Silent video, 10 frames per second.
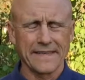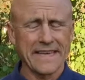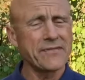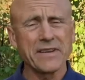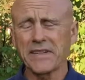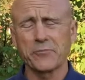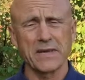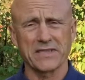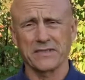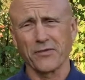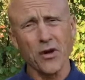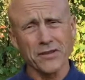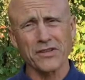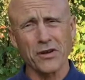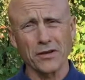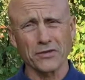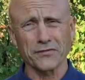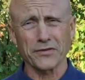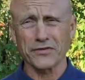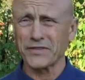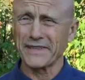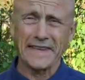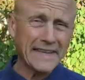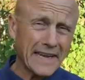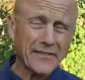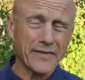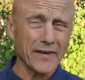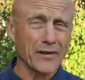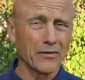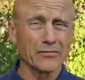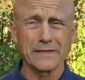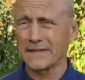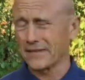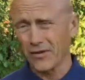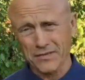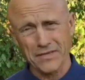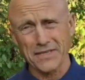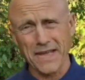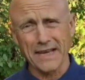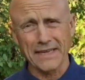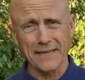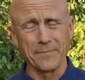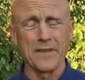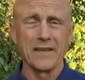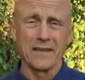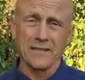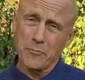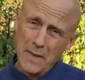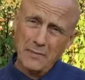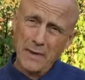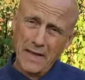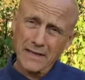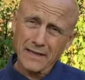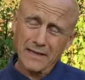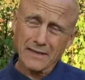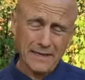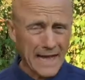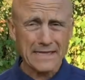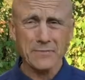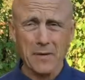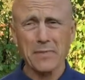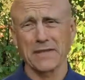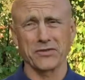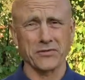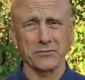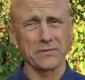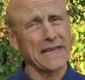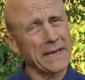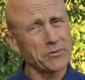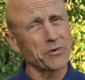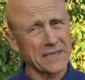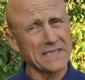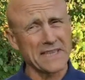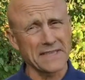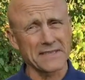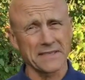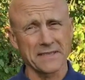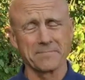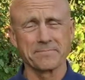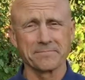even in the midst of all this controversy in the NFL and our society, the guys in my men's group came to a consensus.